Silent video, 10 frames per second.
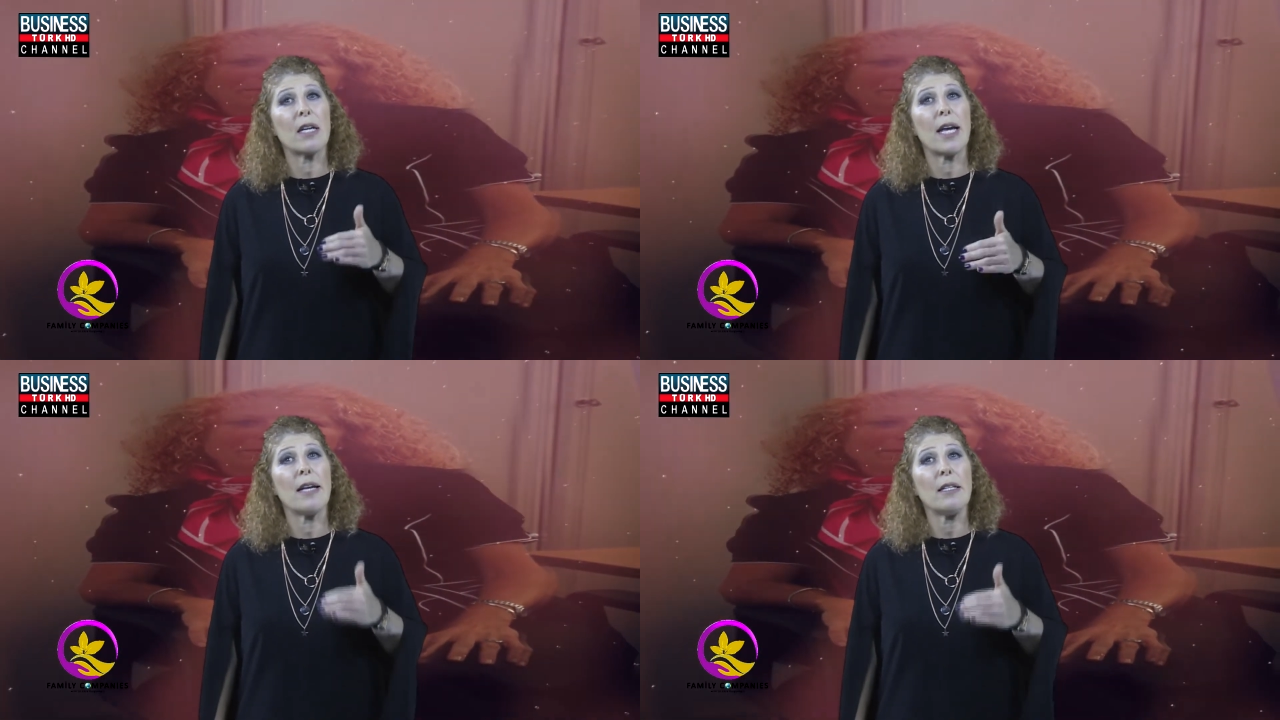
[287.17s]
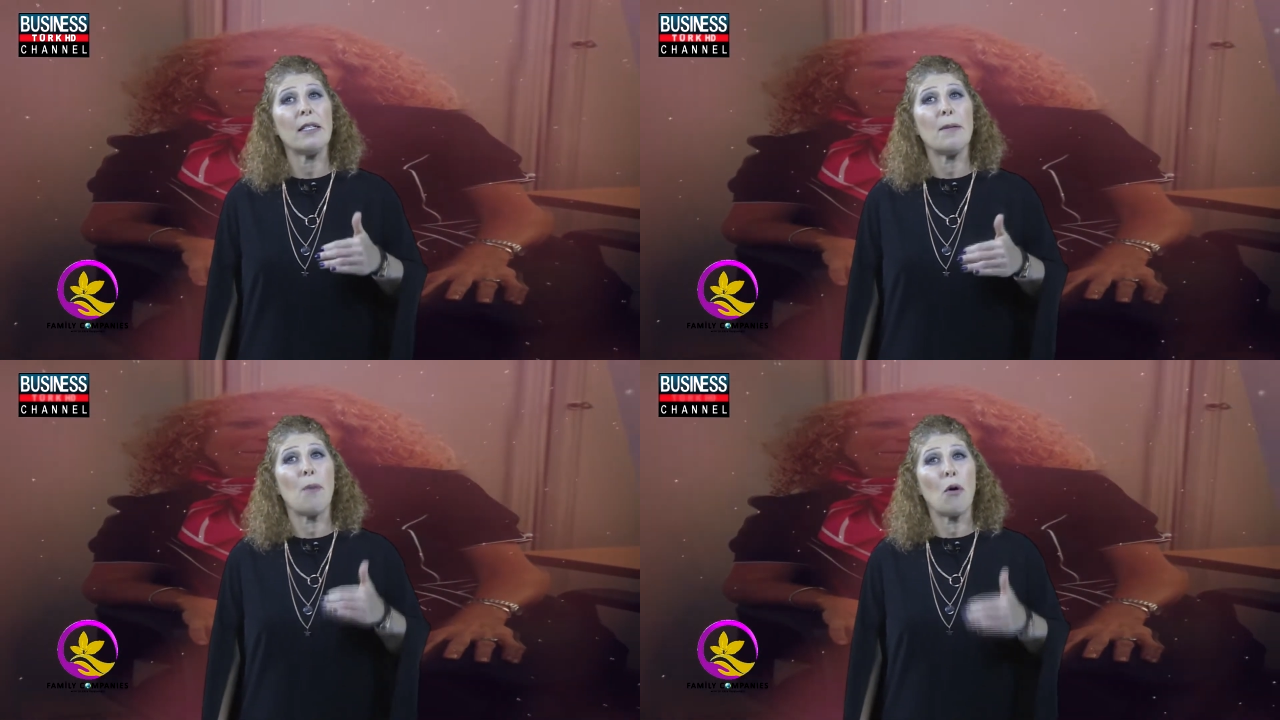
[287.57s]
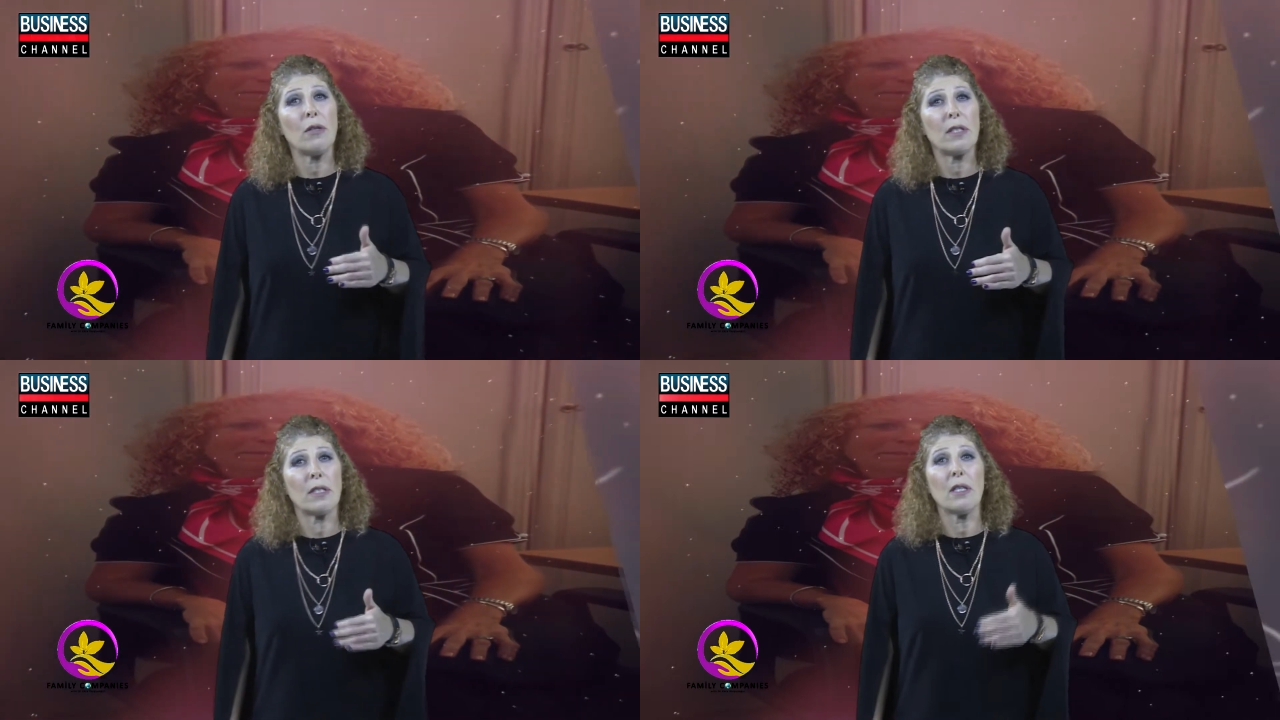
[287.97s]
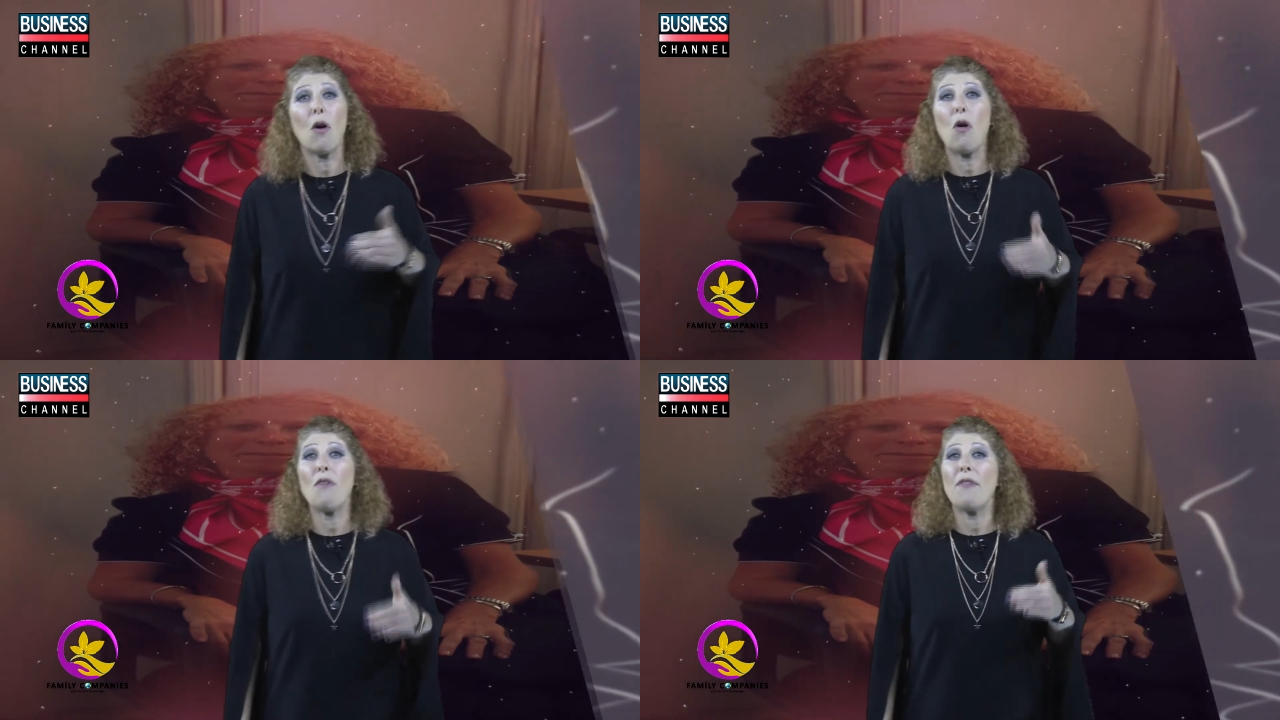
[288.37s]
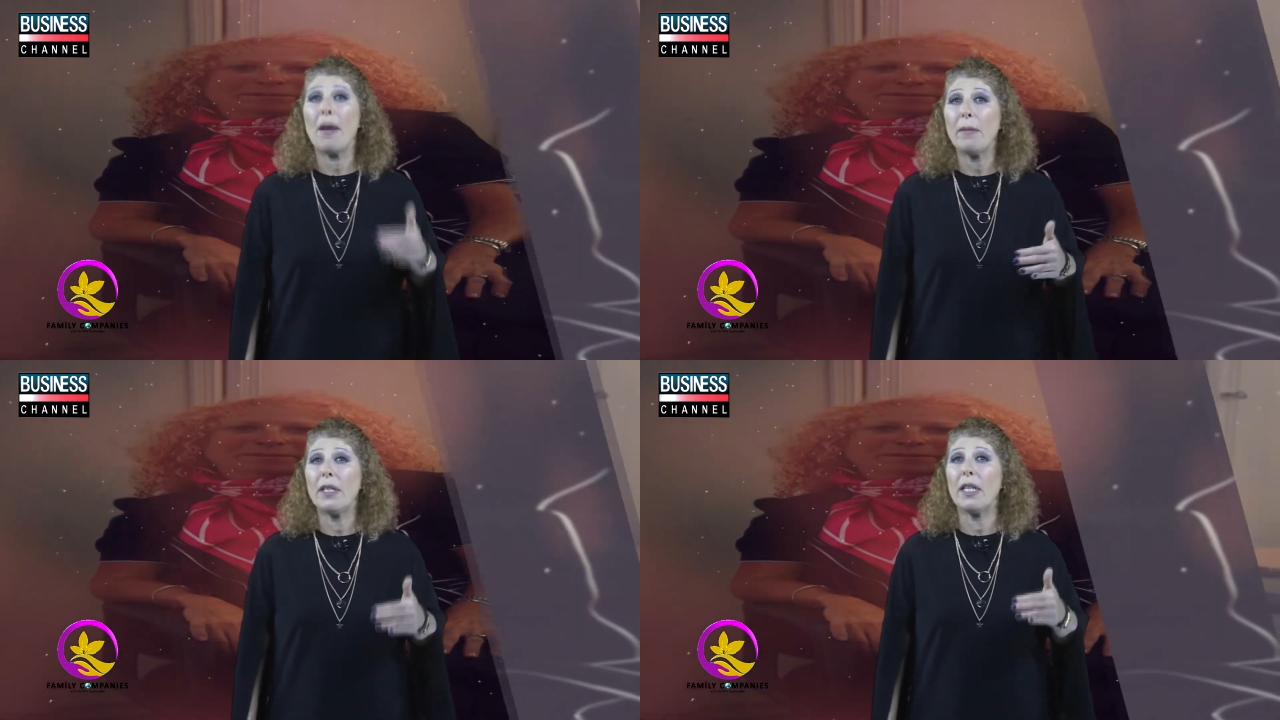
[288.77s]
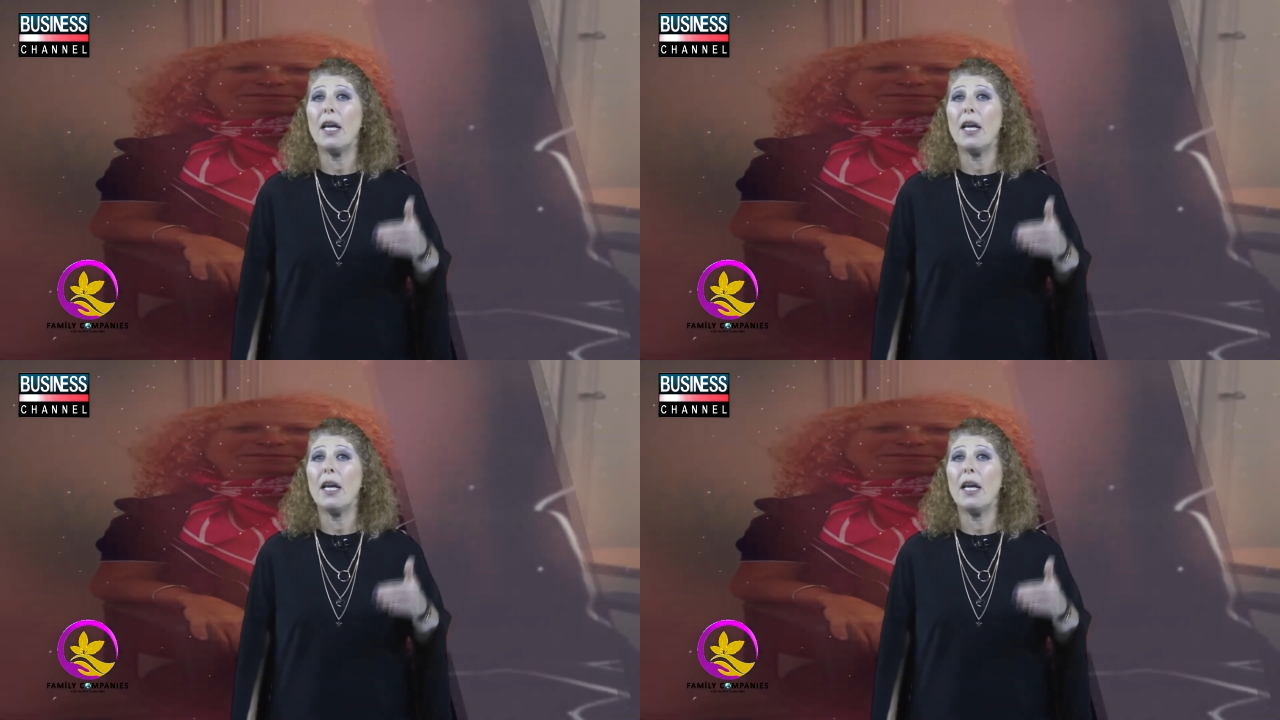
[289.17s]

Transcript: another person or family